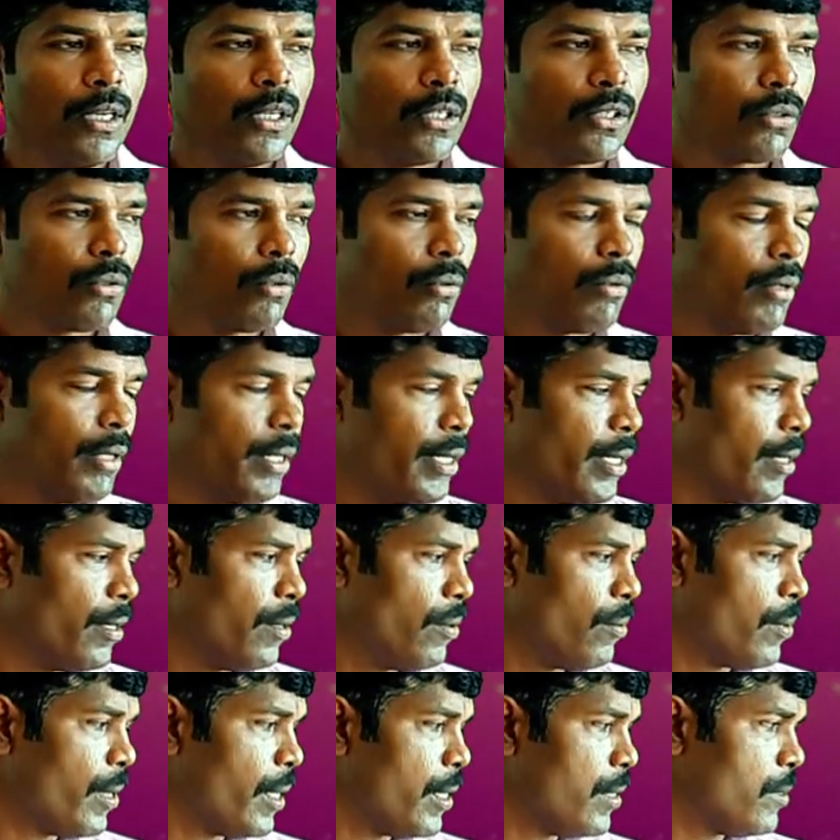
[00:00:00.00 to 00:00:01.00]
So here
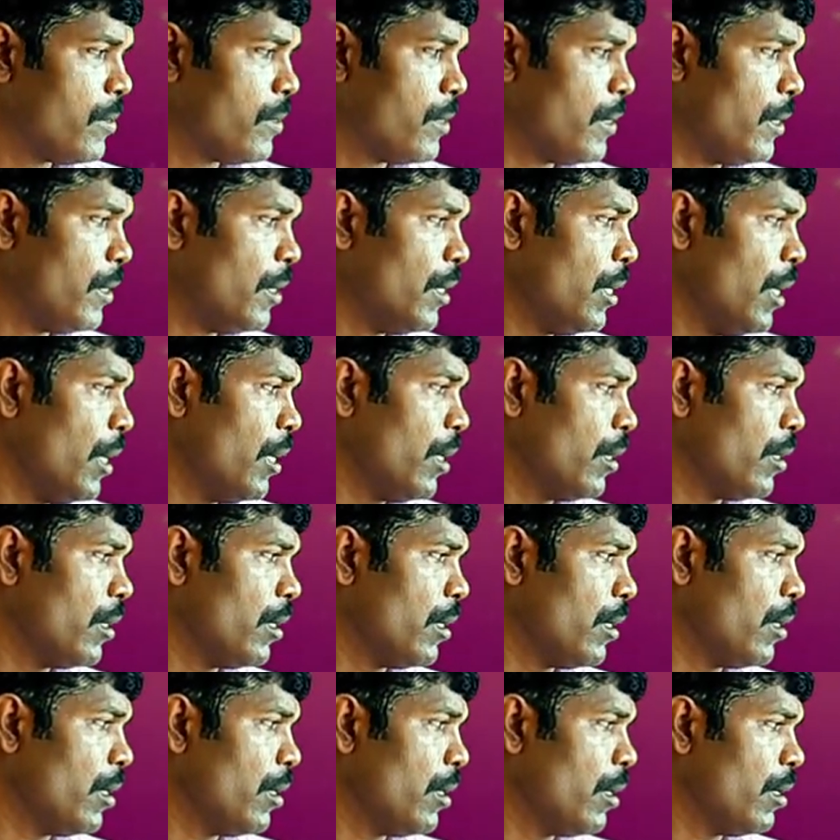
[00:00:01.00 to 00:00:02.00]
you can see
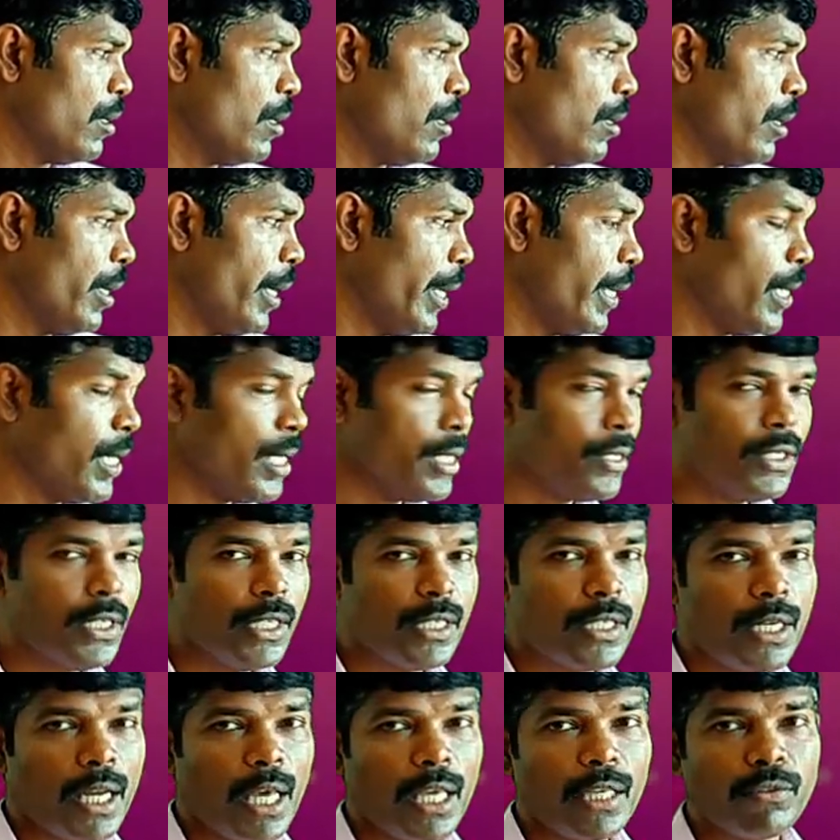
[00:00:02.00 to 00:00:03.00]
the energy
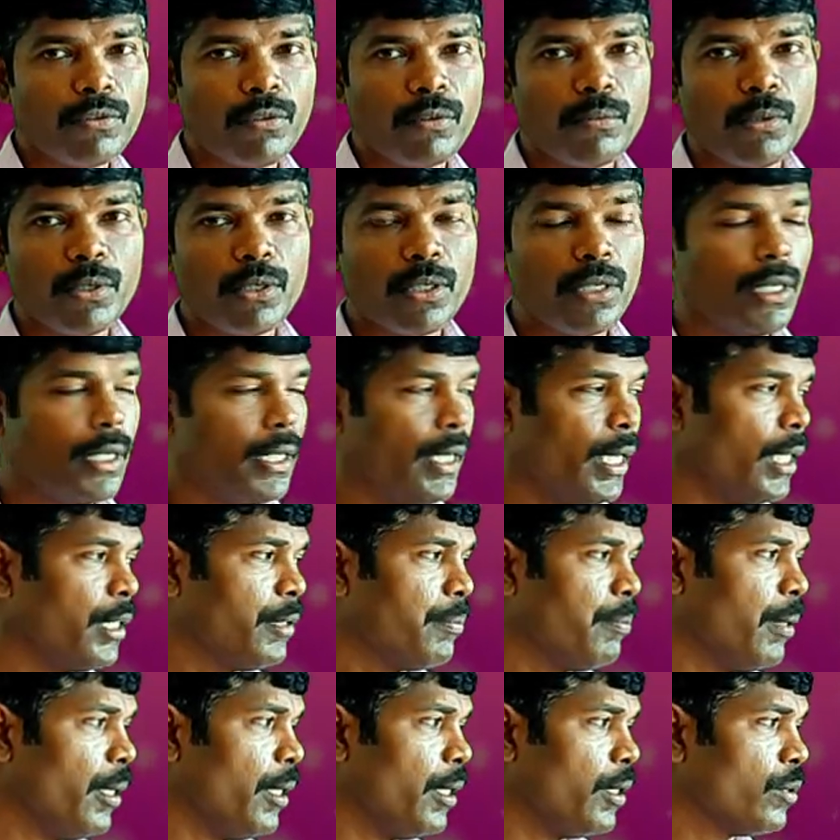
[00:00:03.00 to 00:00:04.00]
transformation takes
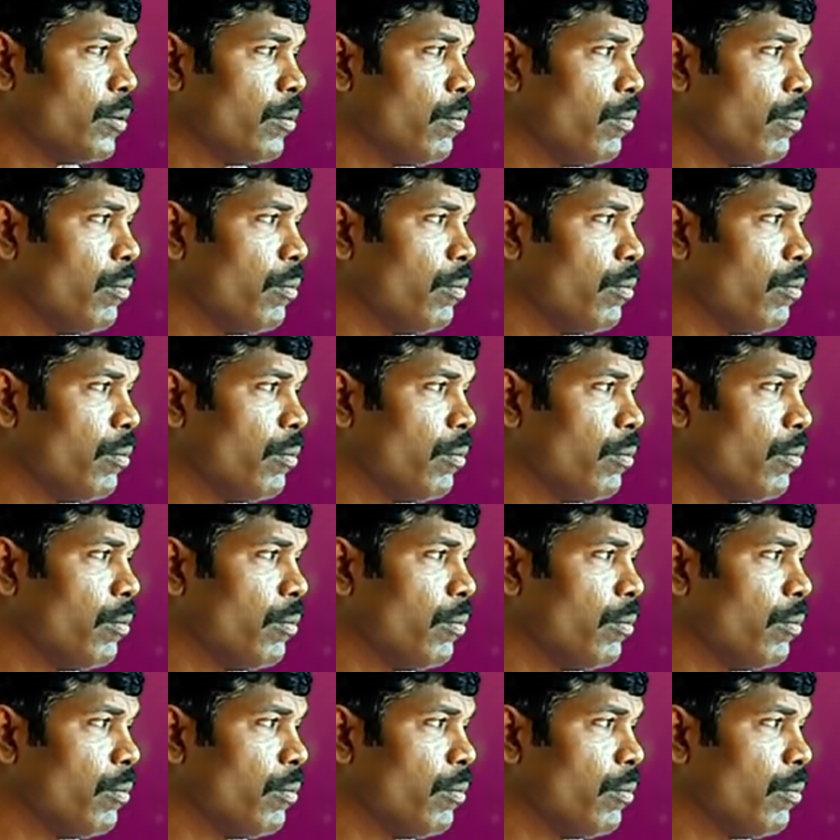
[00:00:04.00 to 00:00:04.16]
place